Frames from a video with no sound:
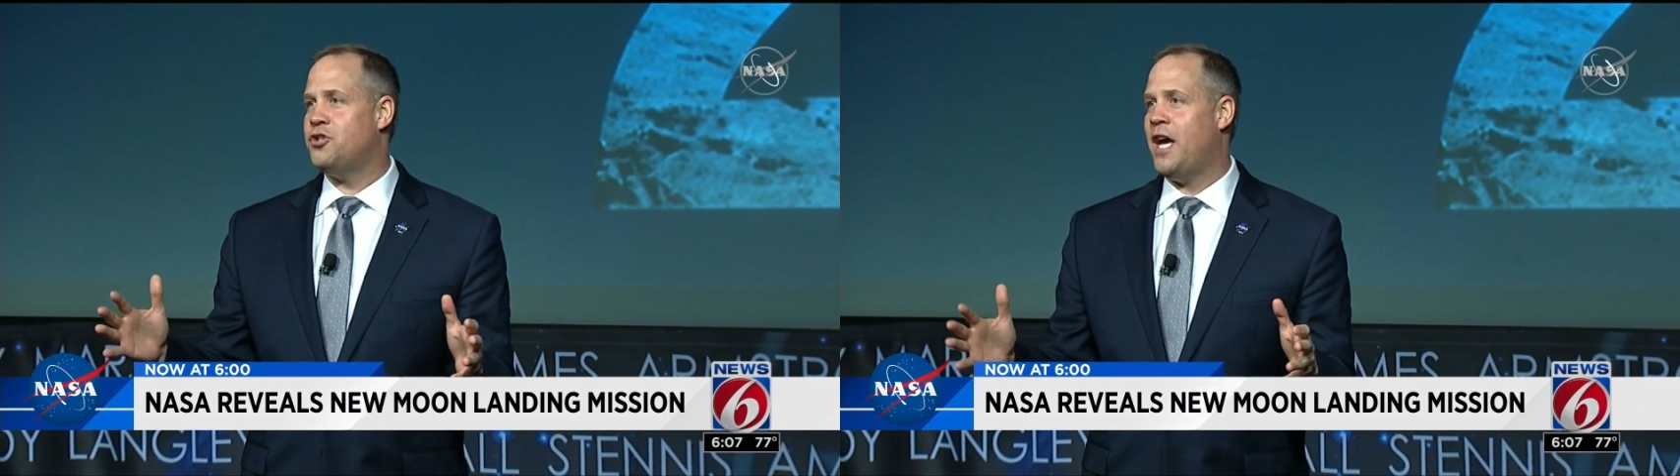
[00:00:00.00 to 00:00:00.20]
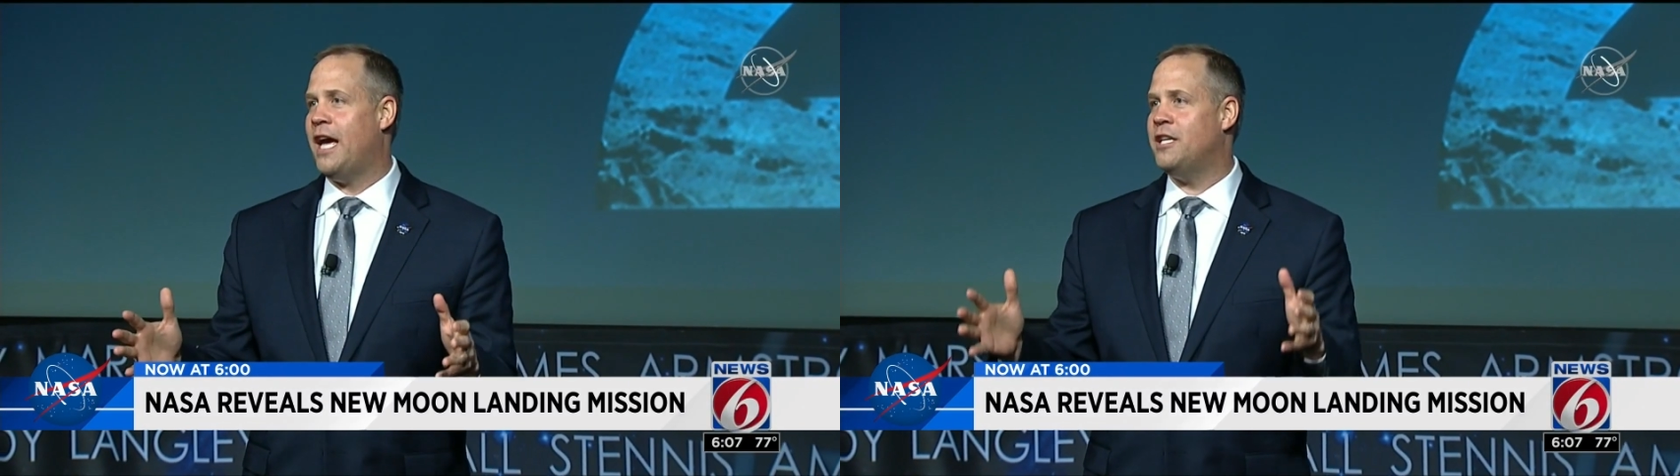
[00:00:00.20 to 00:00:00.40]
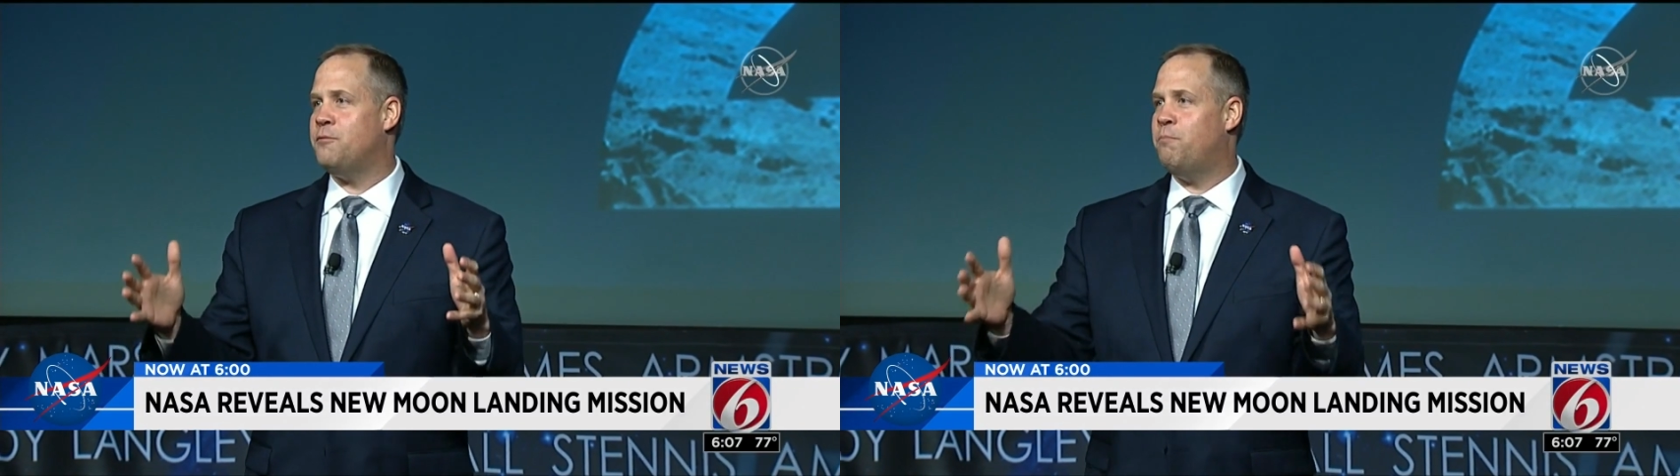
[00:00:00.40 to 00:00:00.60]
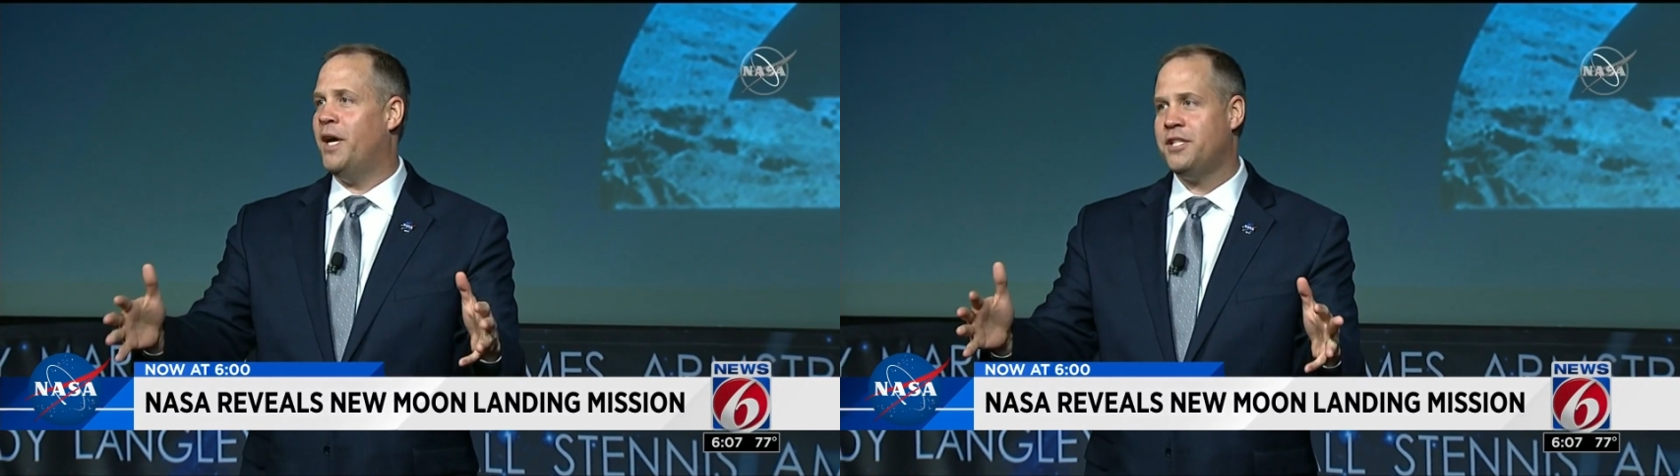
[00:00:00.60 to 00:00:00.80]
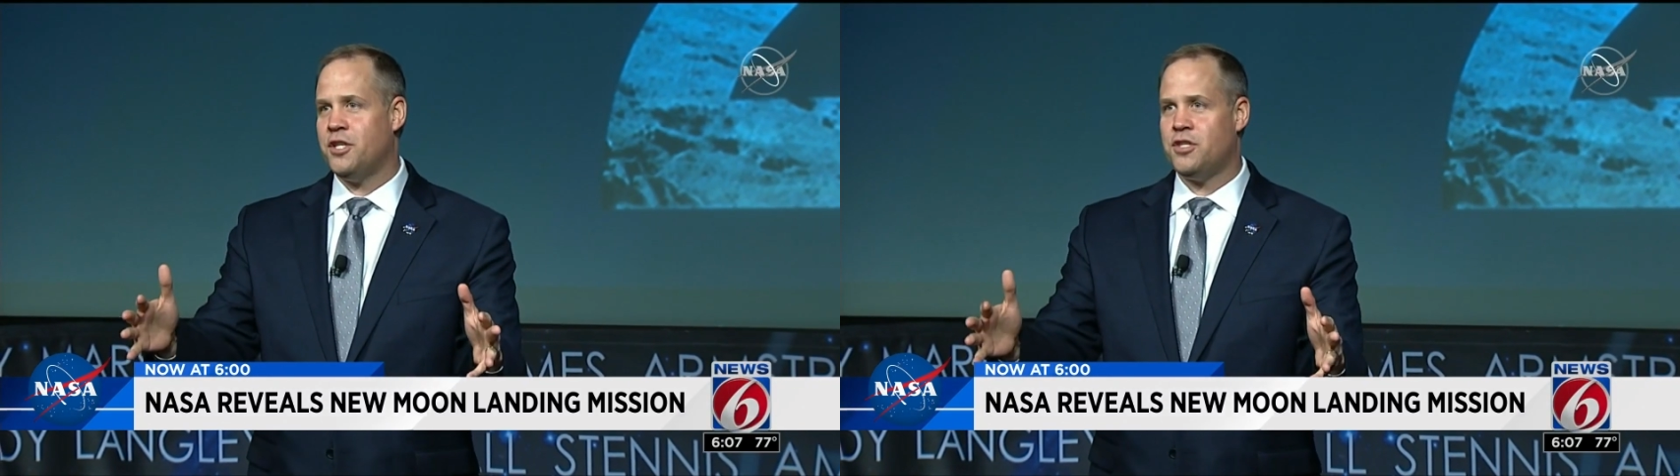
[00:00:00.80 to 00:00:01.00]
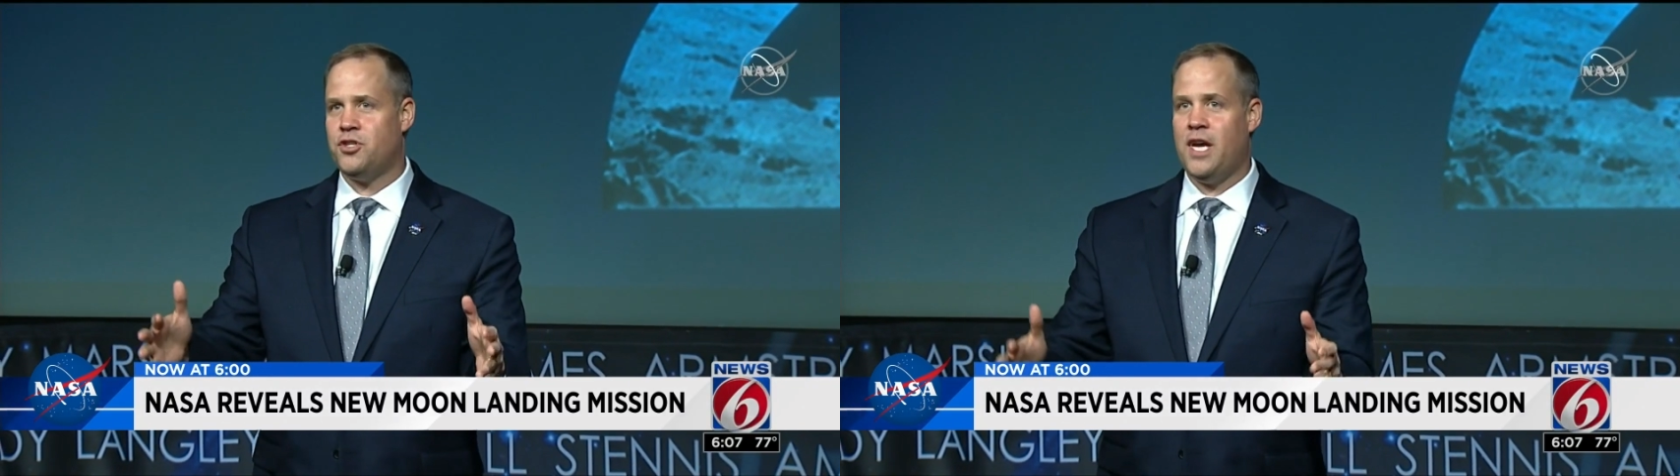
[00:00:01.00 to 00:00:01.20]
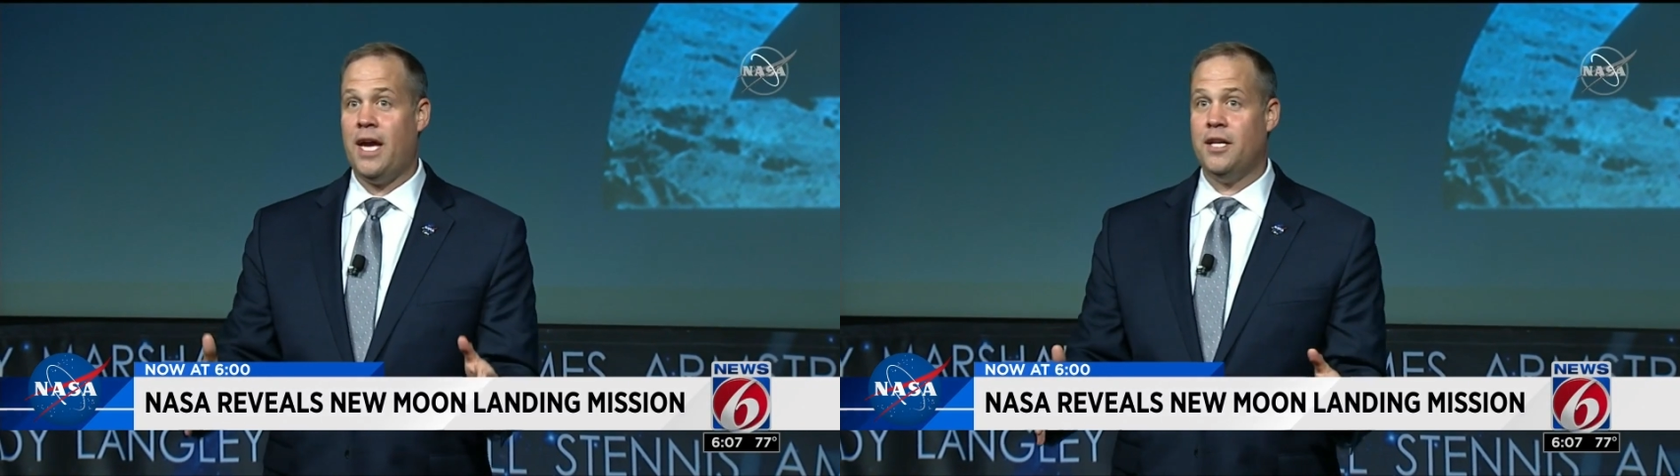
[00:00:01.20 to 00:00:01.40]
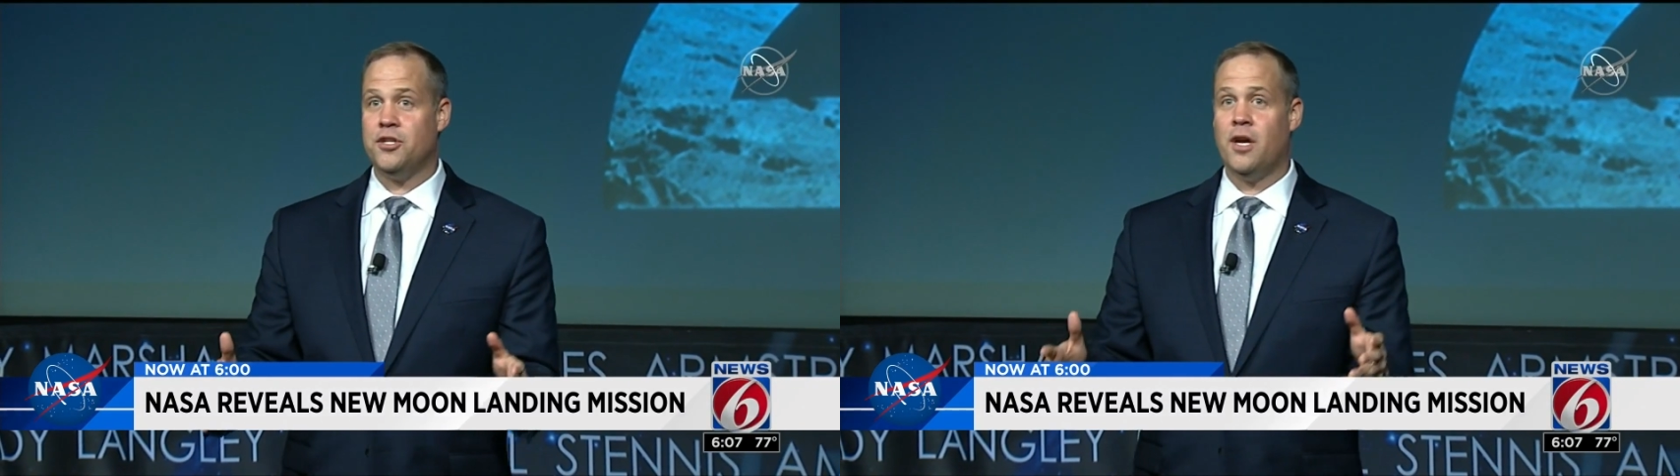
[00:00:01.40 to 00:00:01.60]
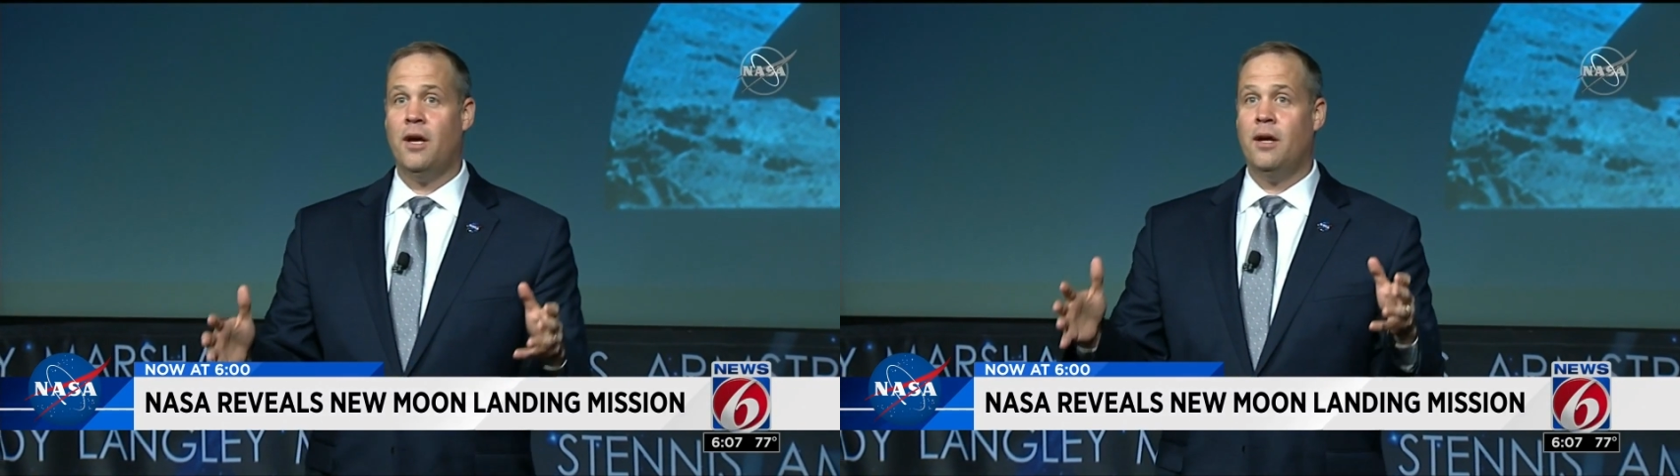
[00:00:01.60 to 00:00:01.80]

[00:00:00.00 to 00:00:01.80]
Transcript: change, budgets change,